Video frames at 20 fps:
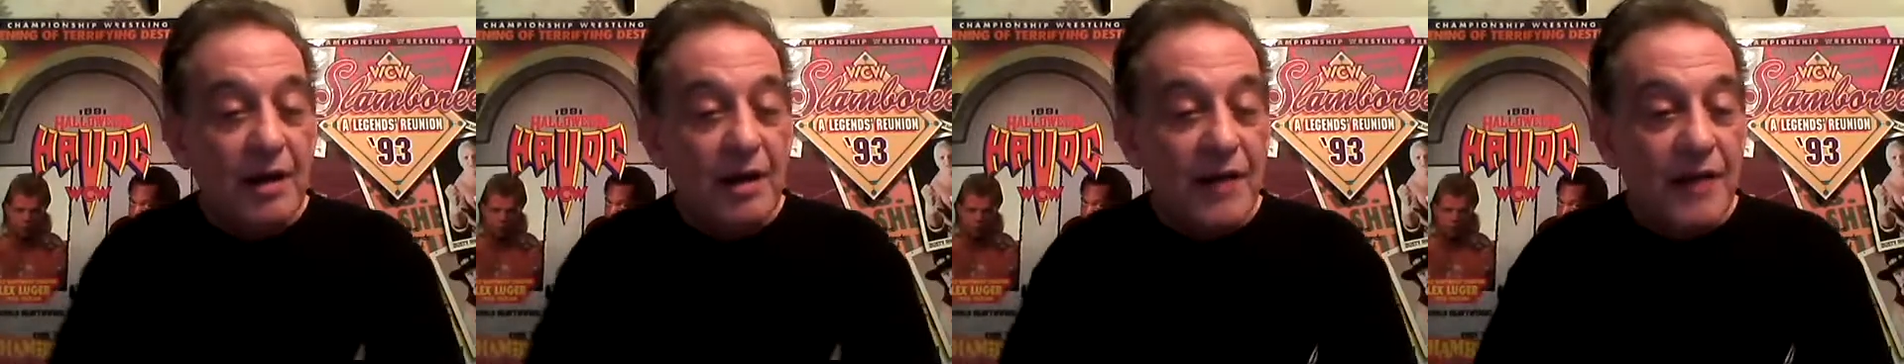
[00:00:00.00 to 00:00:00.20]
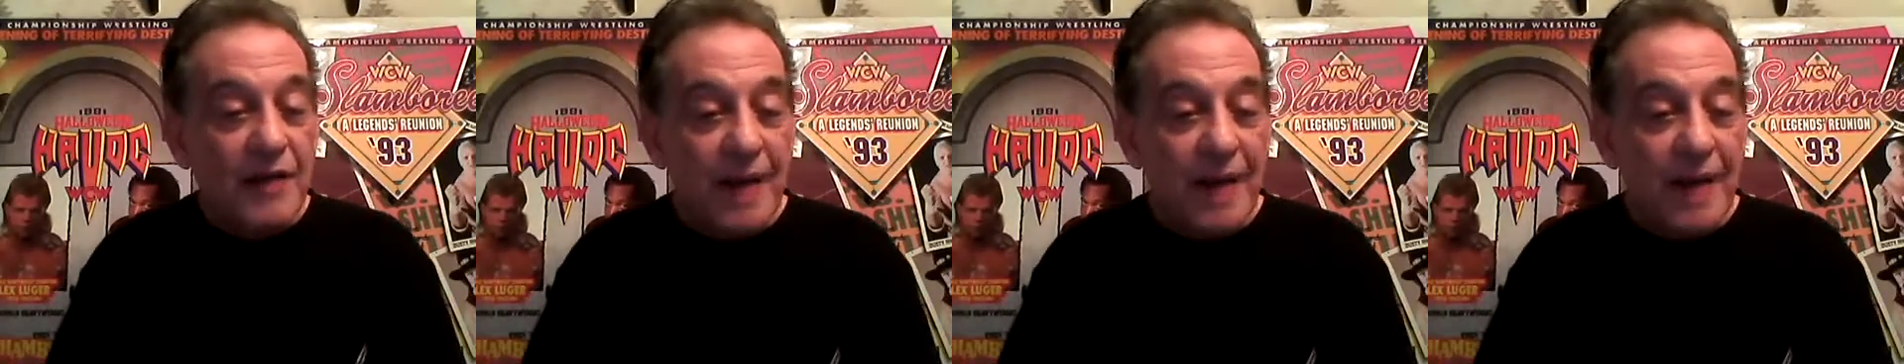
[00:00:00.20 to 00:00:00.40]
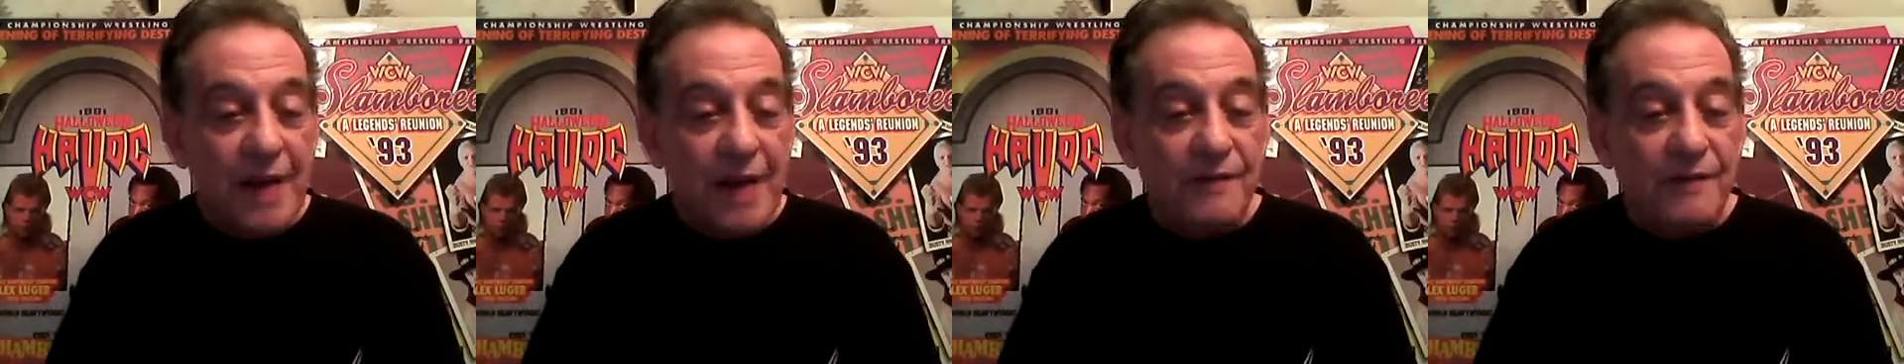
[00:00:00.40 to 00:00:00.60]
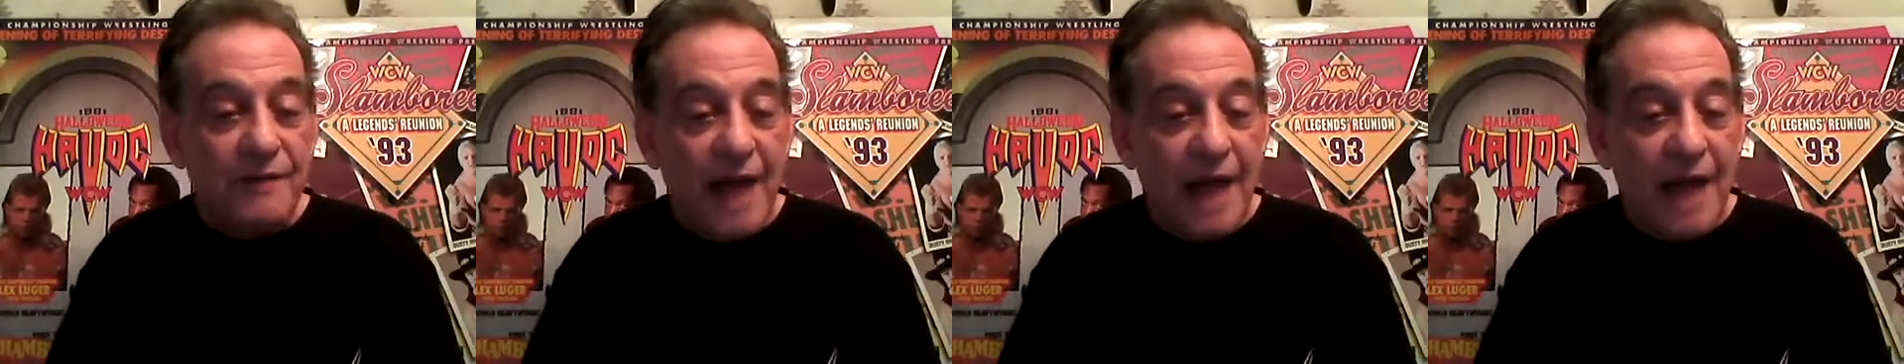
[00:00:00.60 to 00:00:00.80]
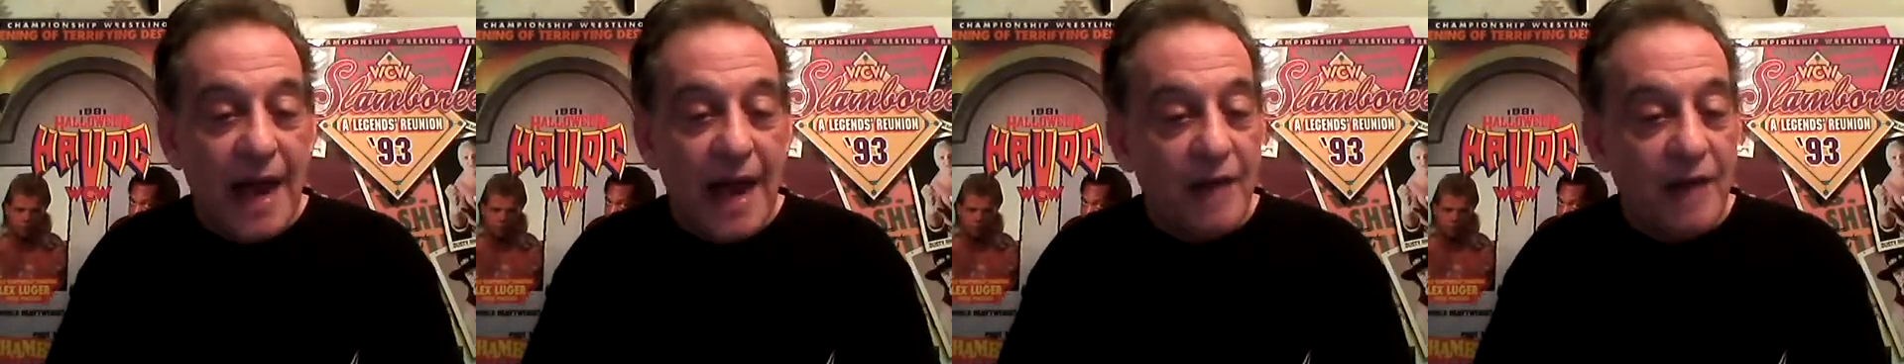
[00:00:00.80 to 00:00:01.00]
that I might
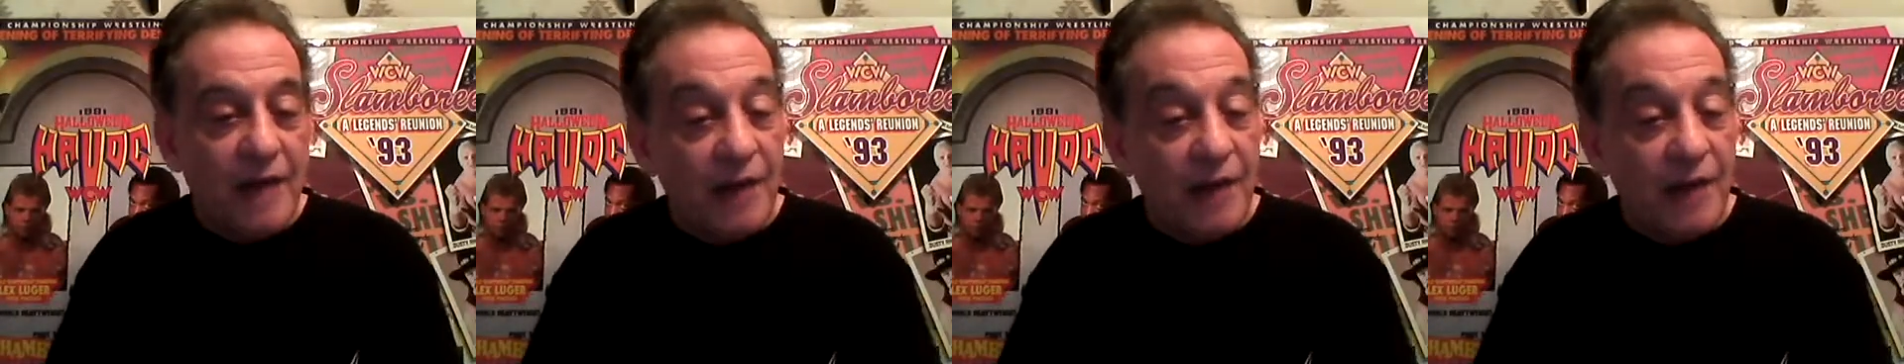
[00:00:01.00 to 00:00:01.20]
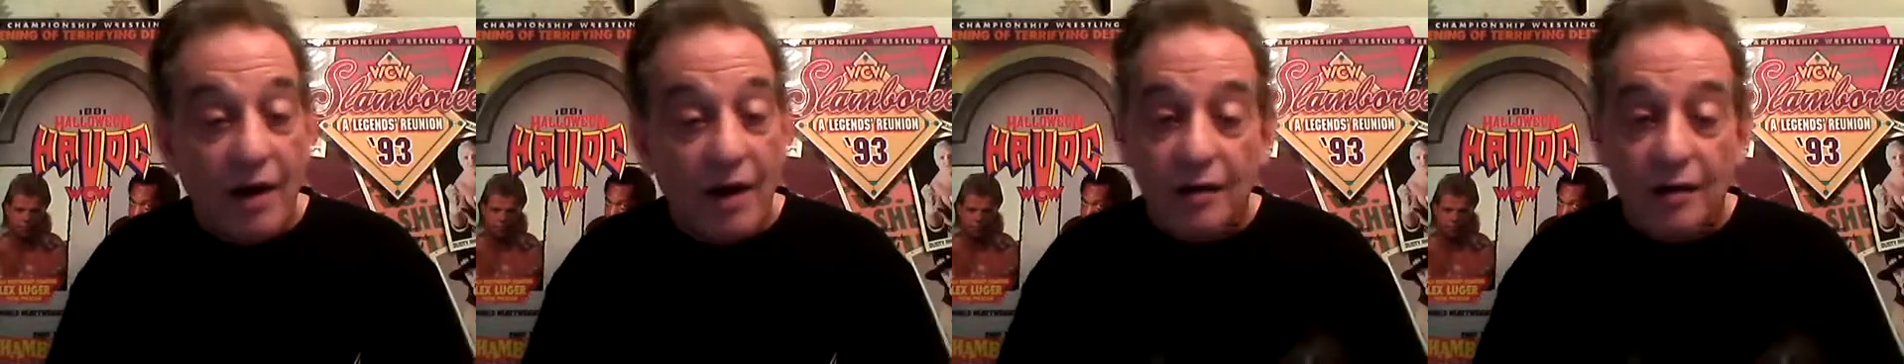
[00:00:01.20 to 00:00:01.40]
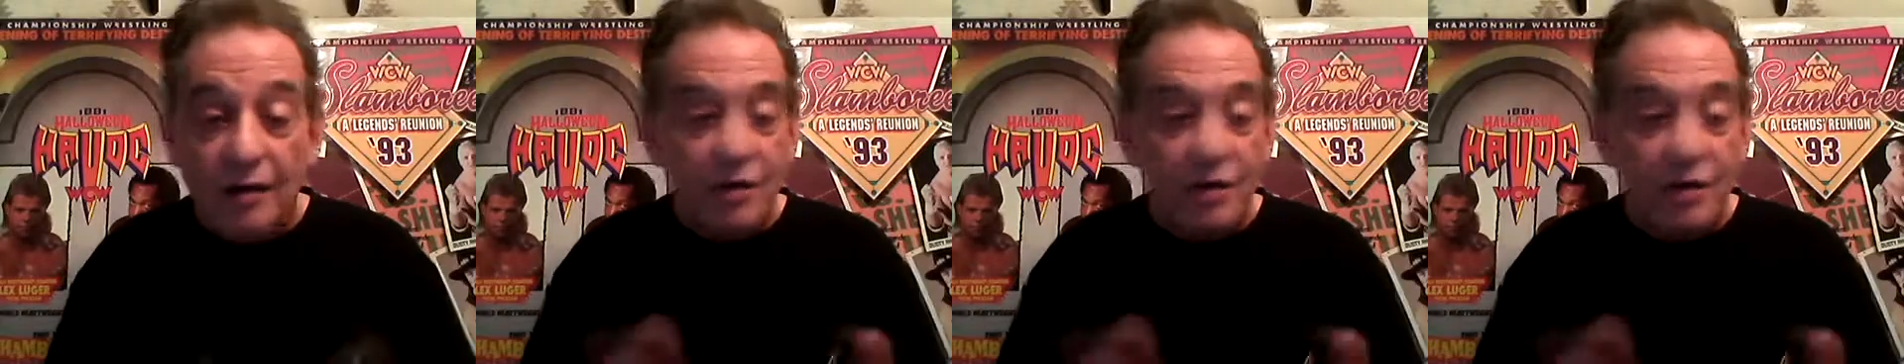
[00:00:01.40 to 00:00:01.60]
fly out there. I'll